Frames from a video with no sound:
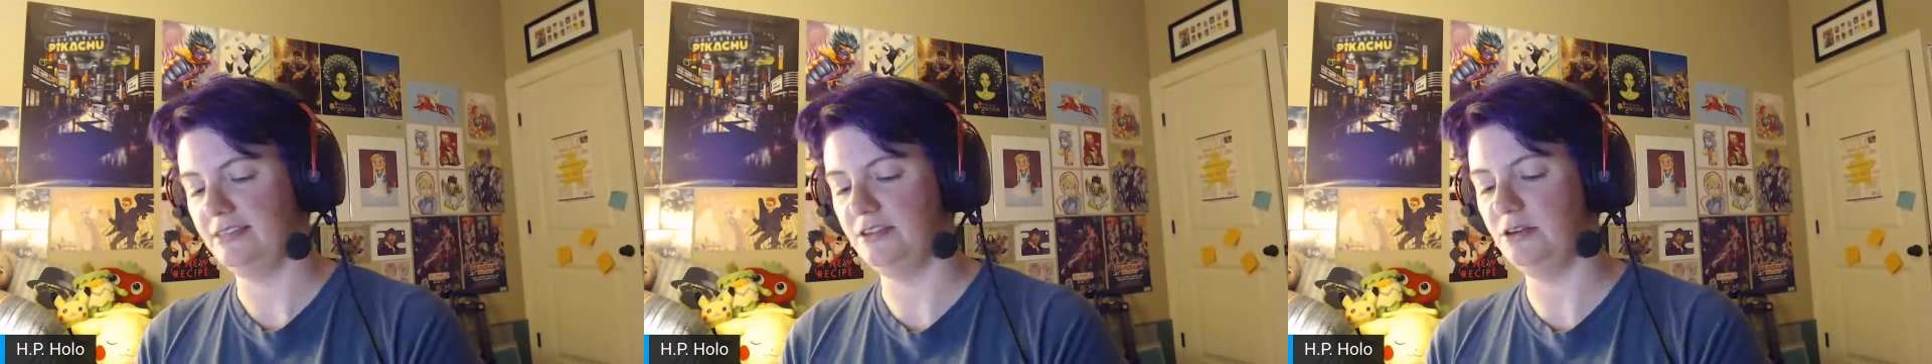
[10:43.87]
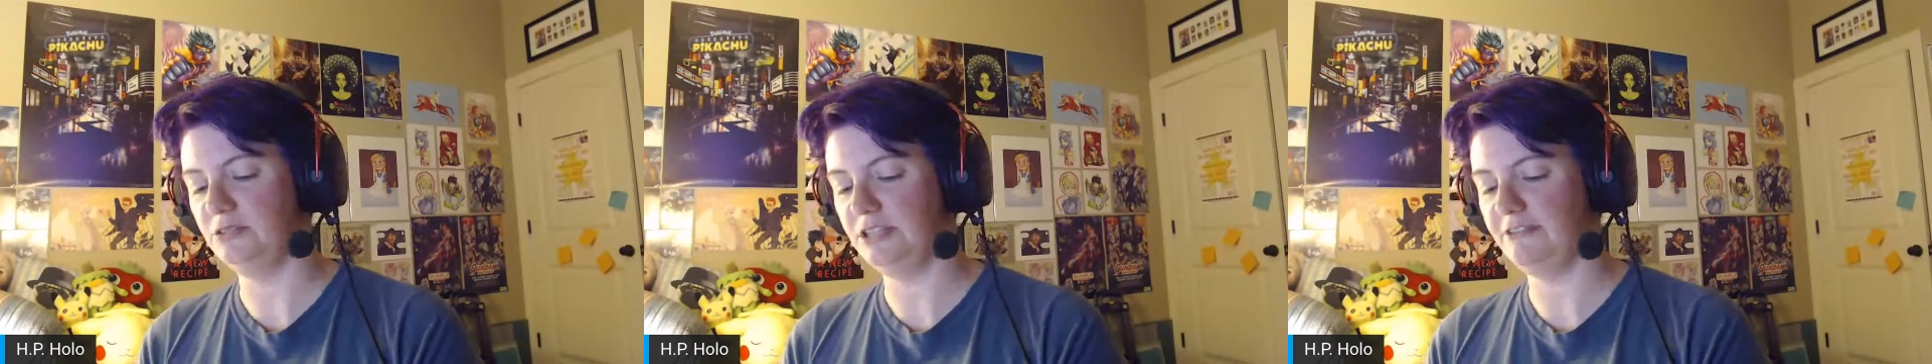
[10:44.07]

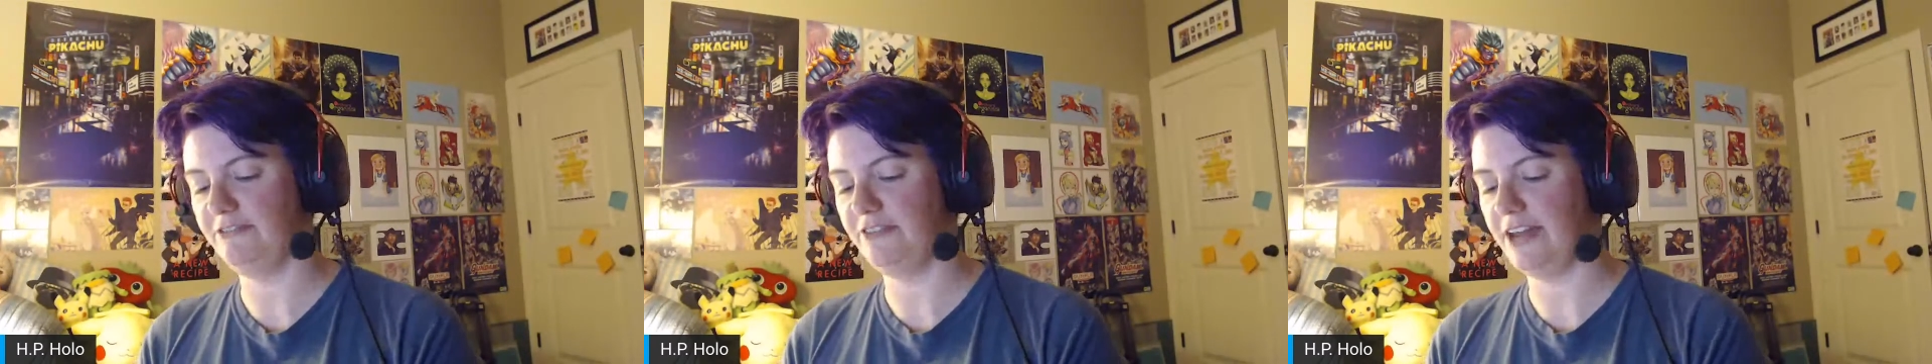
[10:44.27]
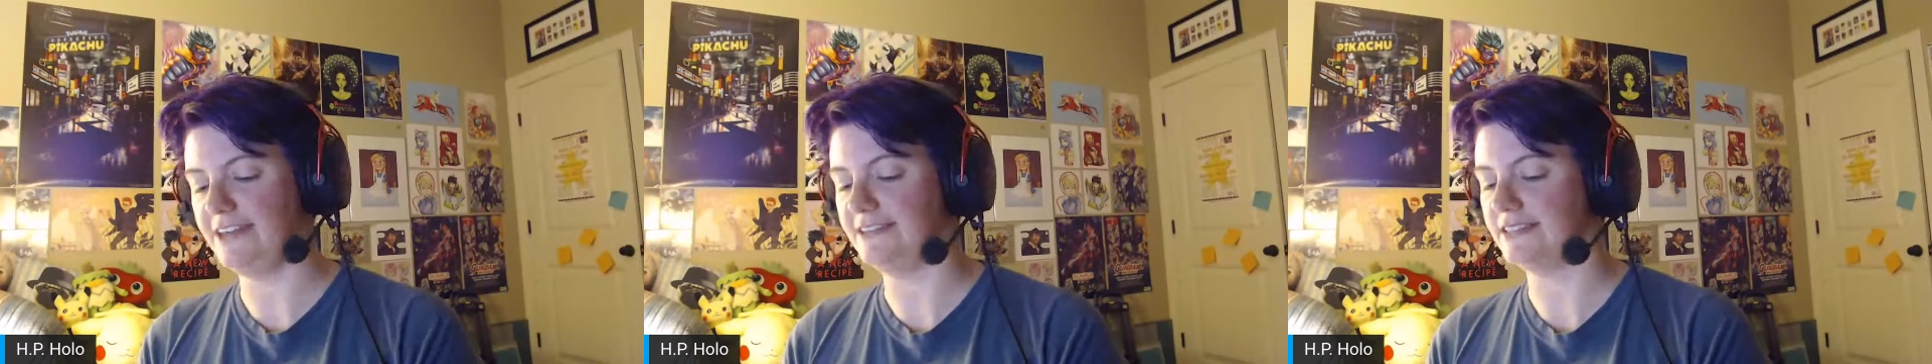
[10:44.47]
the only
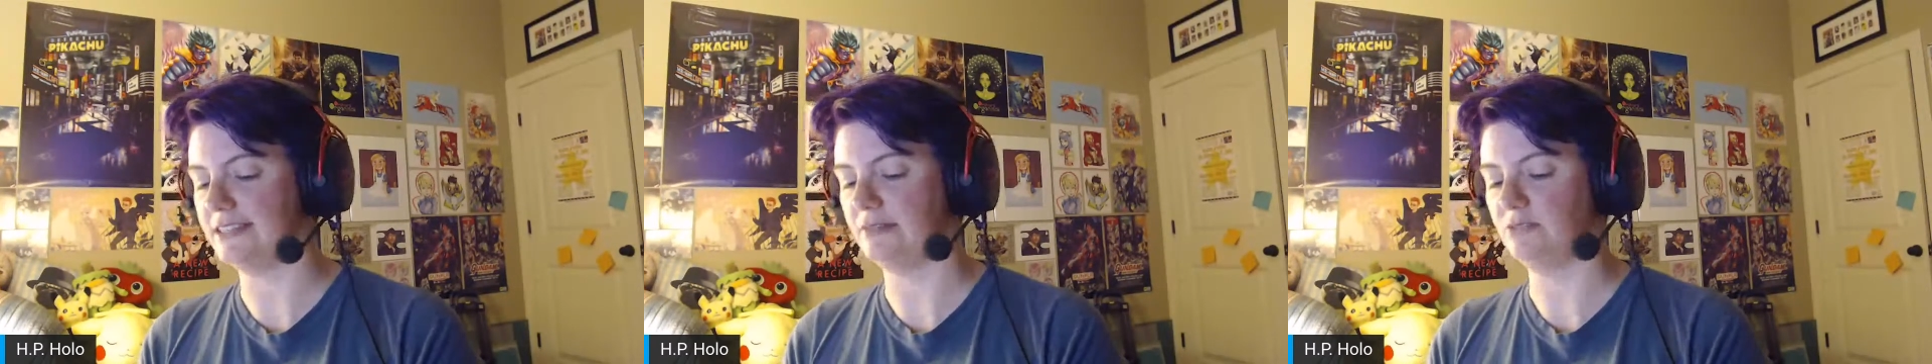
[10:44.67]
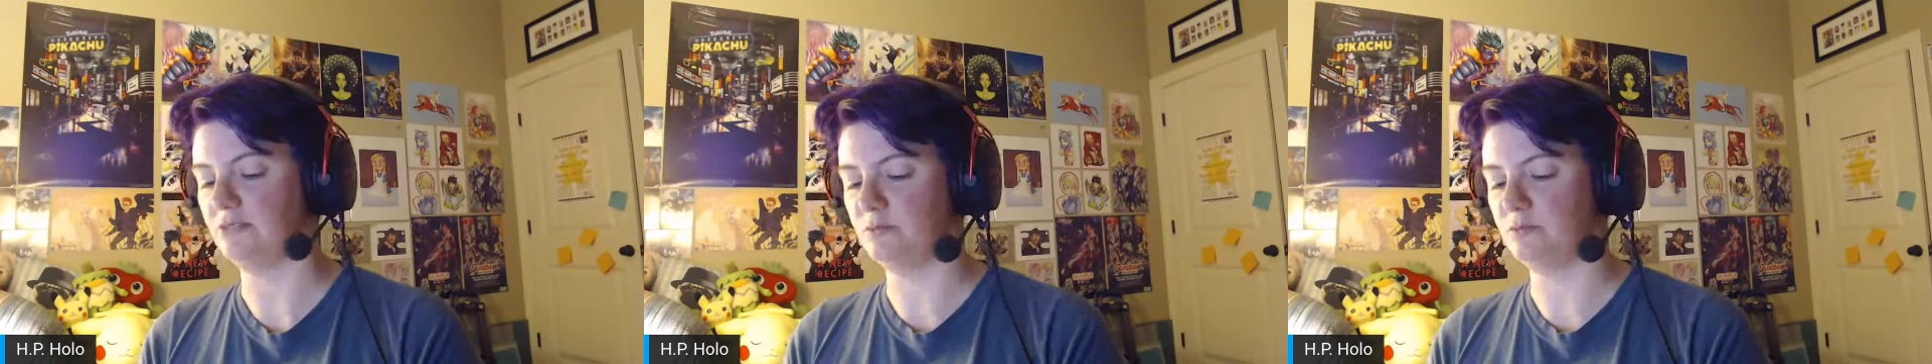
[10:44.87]
face
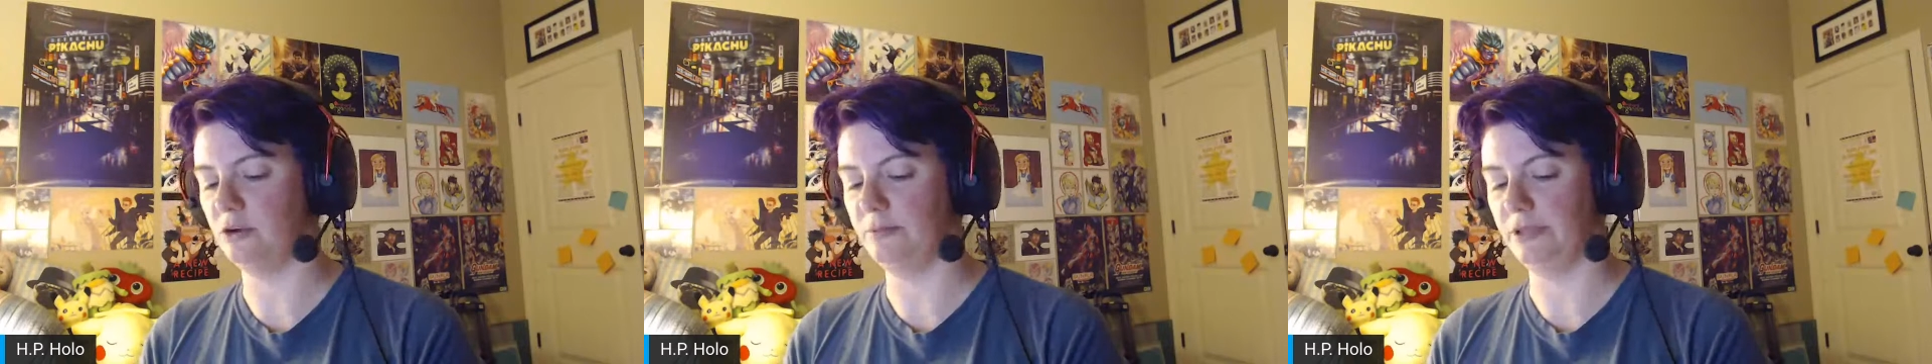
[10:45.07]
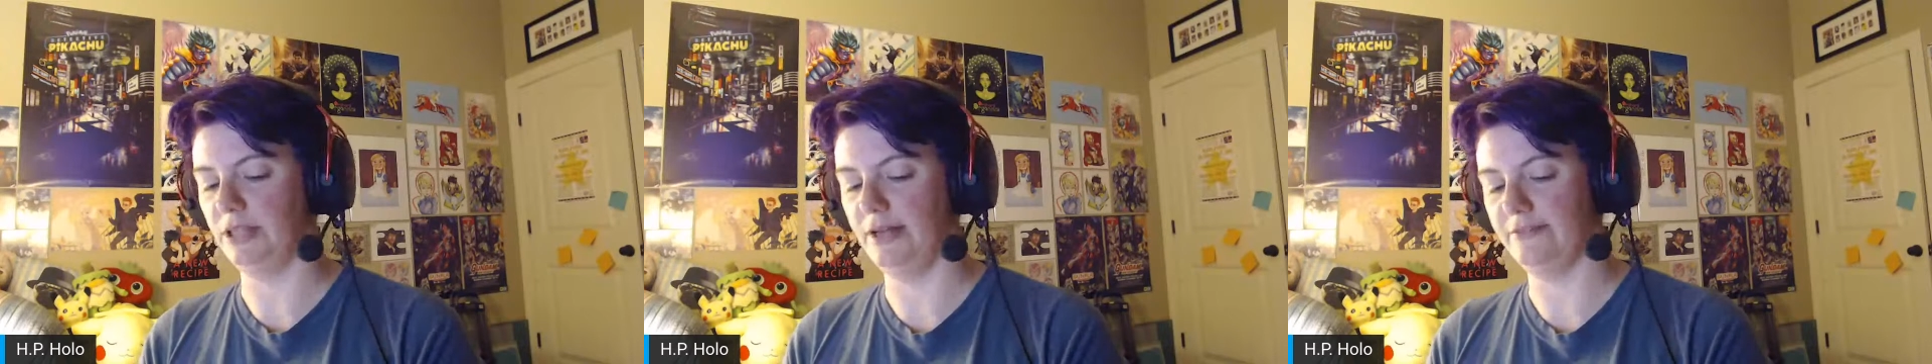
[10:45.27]
that was
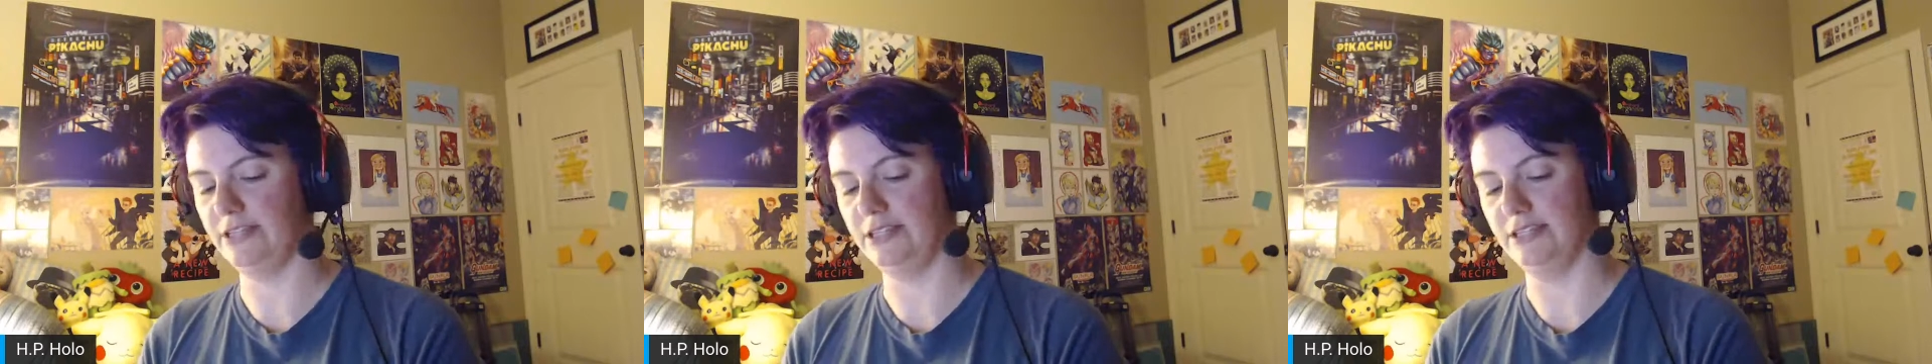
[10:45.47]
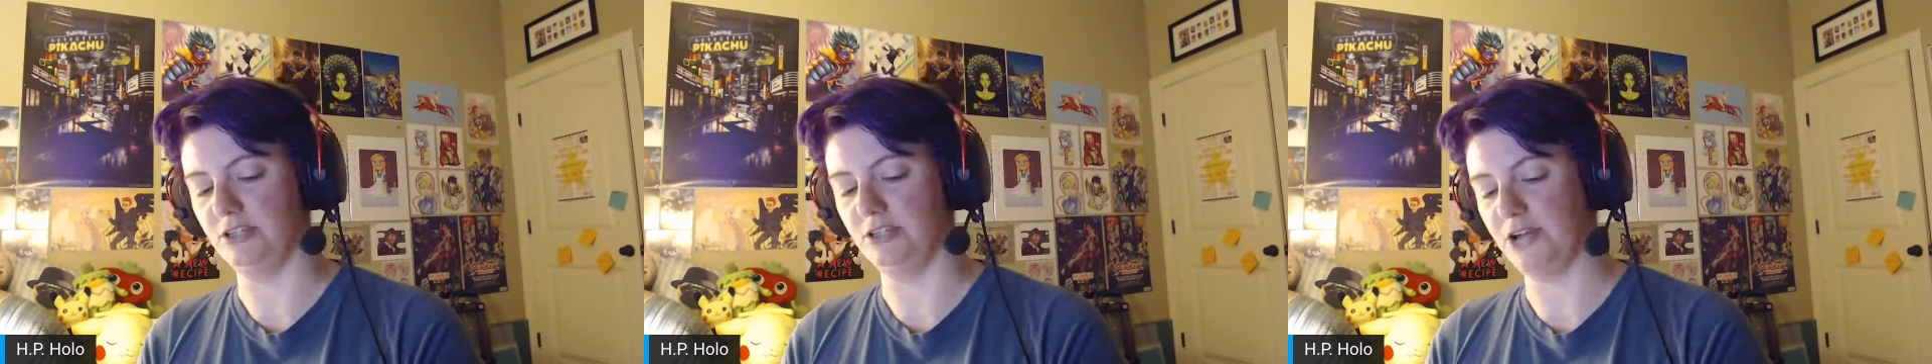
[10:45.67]
more
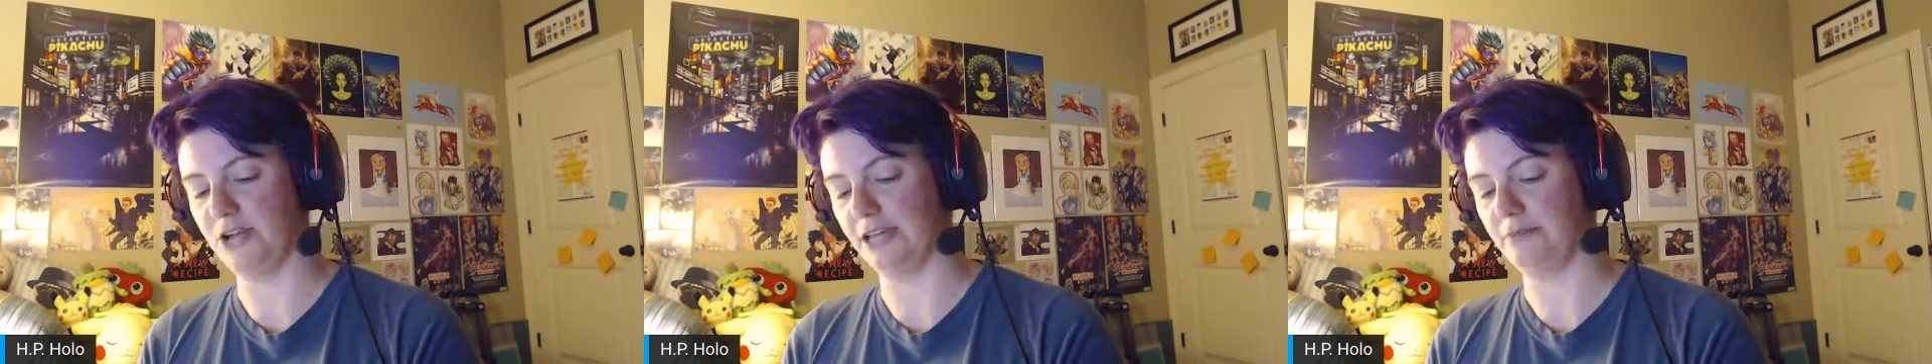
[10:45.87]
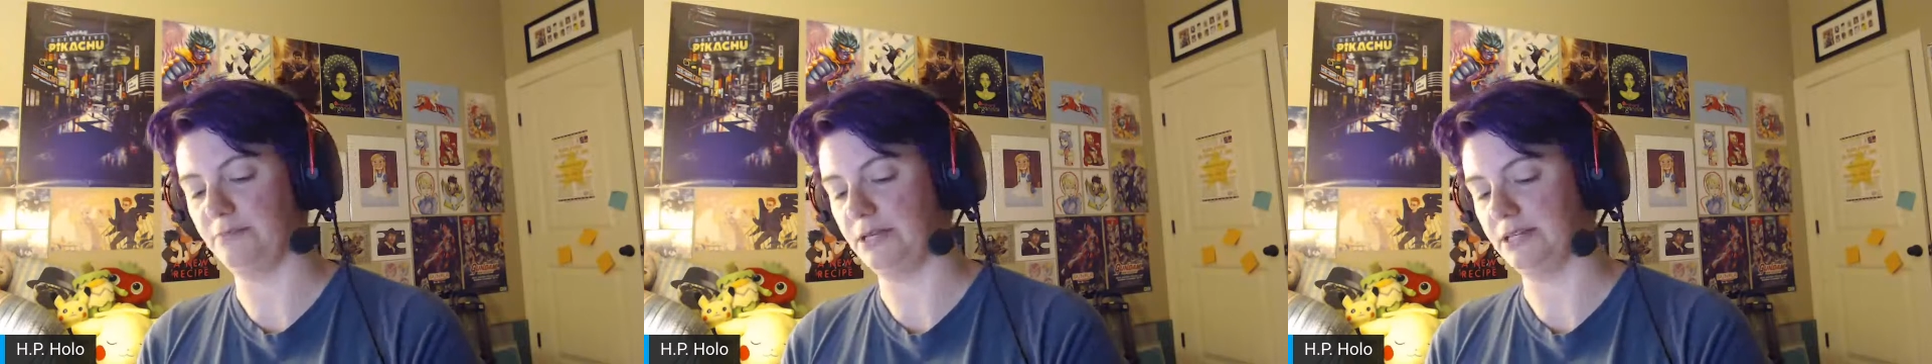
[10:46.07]
beloved than
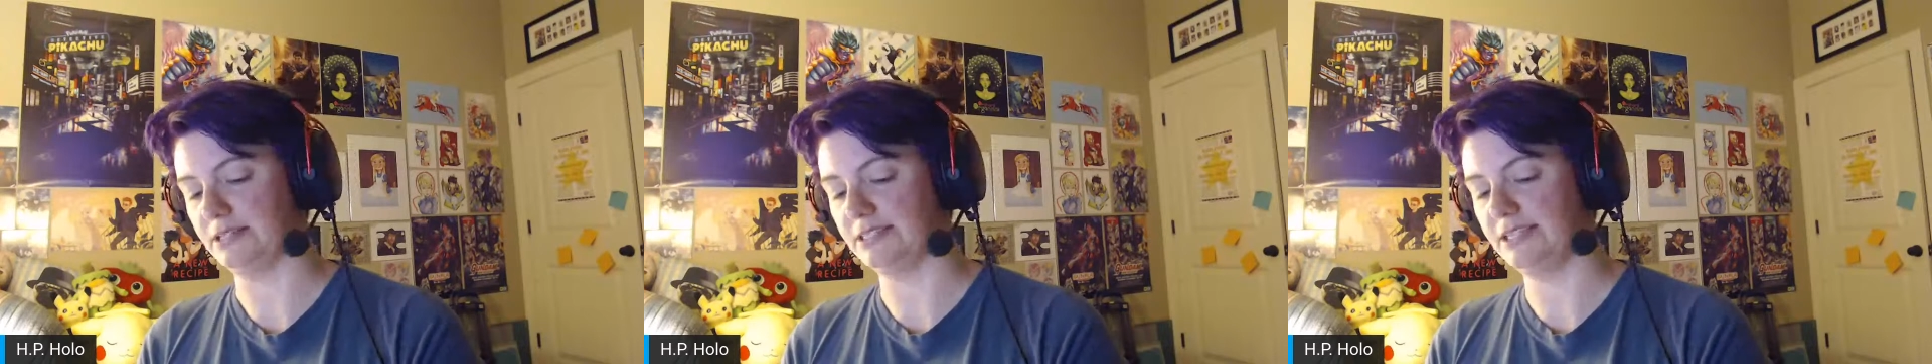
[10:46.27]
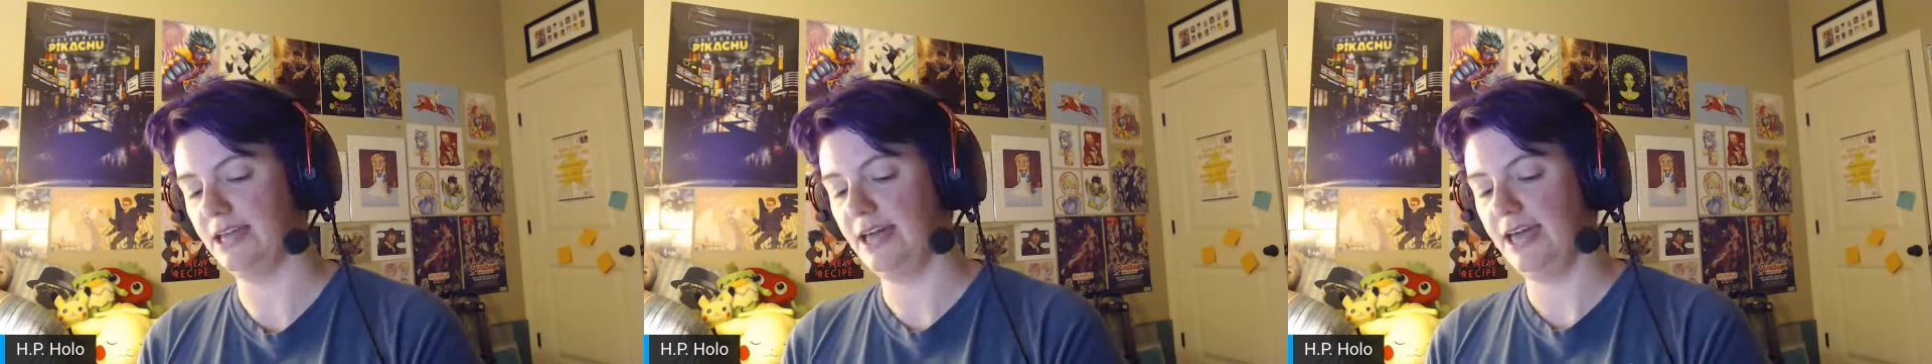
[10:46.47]
dragon
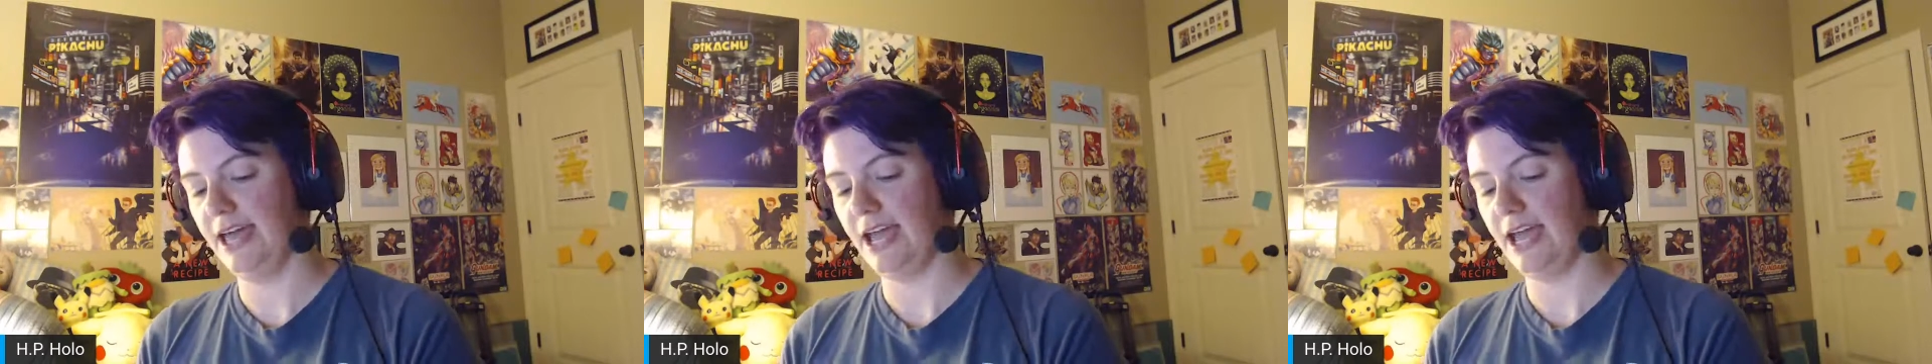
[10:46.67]
pigs,